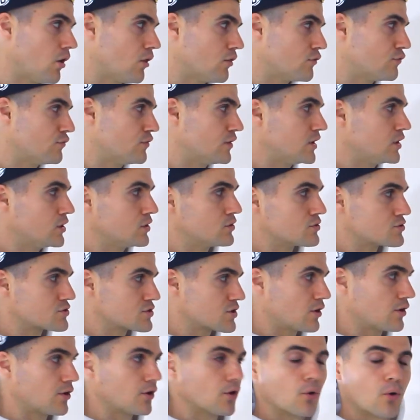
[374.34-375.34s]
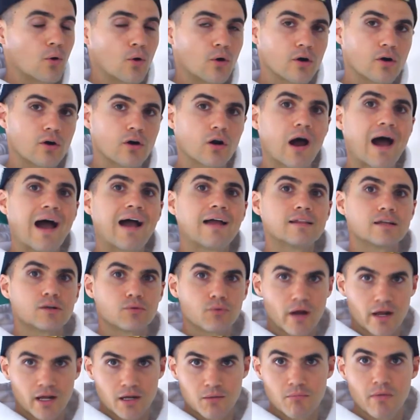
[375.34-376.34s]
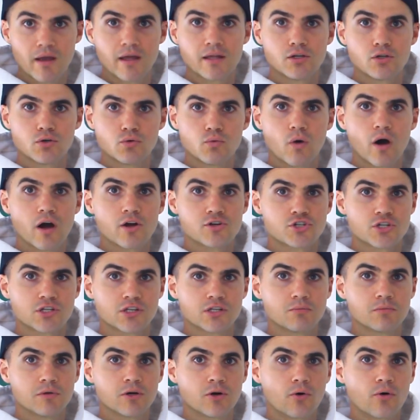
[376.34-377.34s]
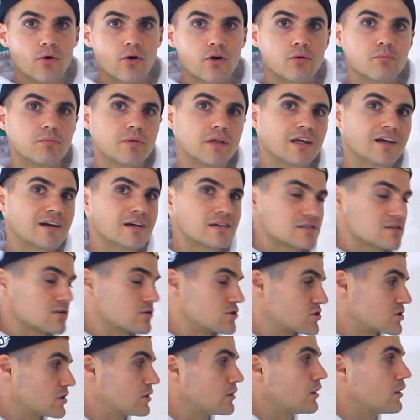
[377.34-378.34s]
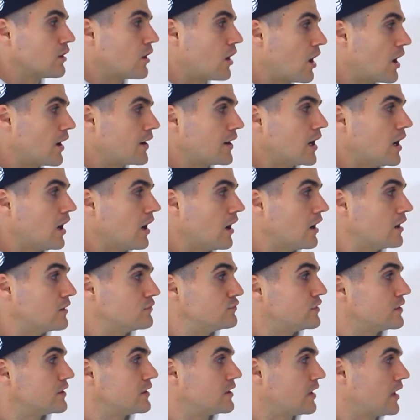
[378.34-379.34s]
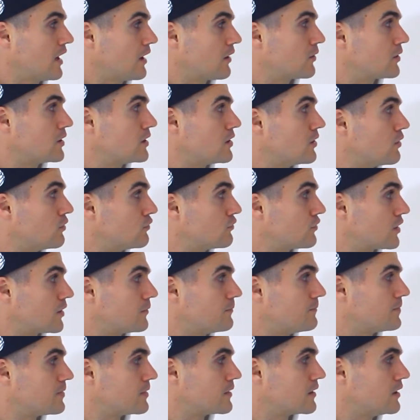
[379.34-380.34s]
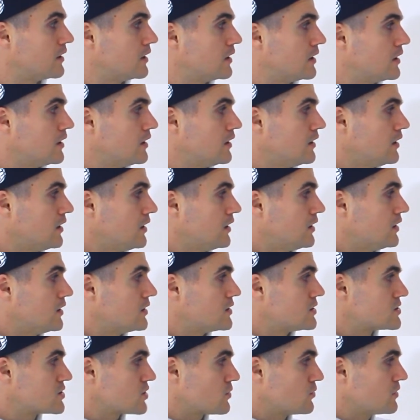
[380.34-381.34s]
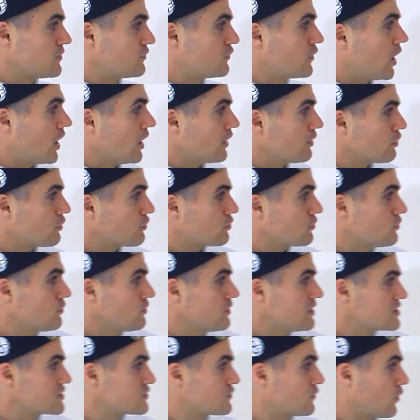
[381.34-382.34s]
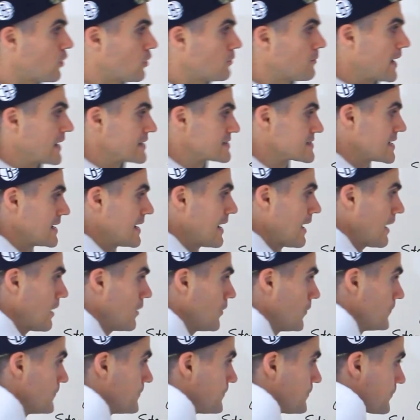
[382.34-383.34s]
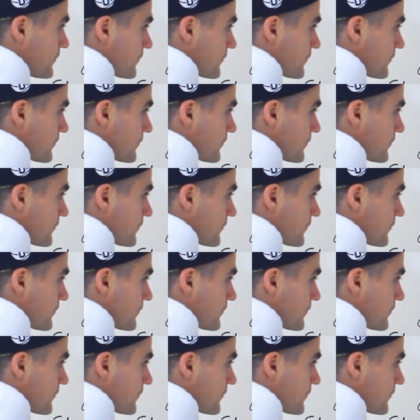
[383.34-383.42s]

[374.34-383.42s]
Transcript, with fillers: all the videos are in order. Highly recommend you watching them in order because there's a lot of carryover. So we've gone through these formats. Now,